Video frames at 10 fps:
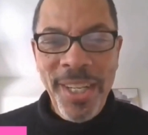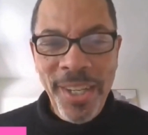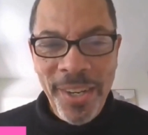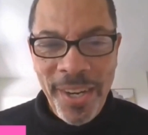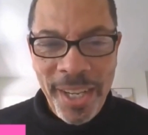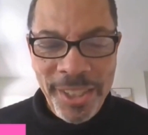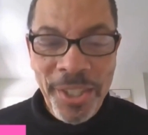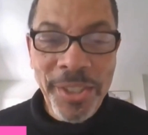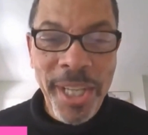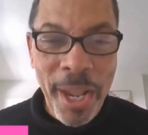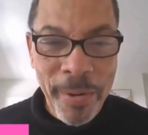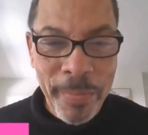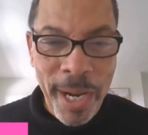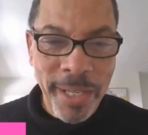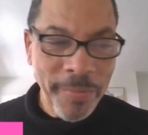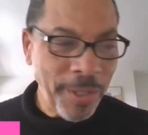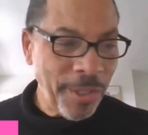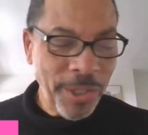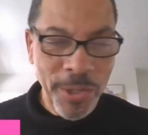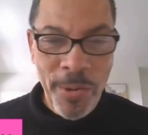your uh, your channel page of
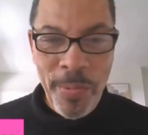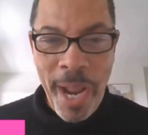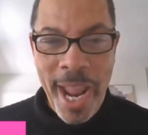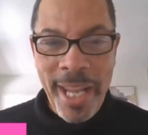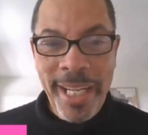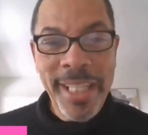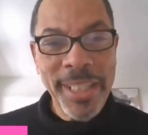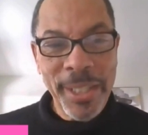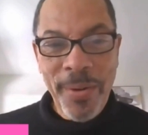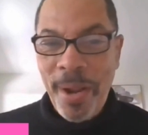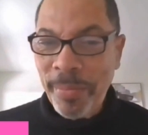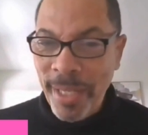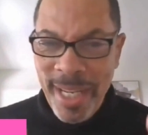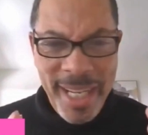YouTube and Instagram.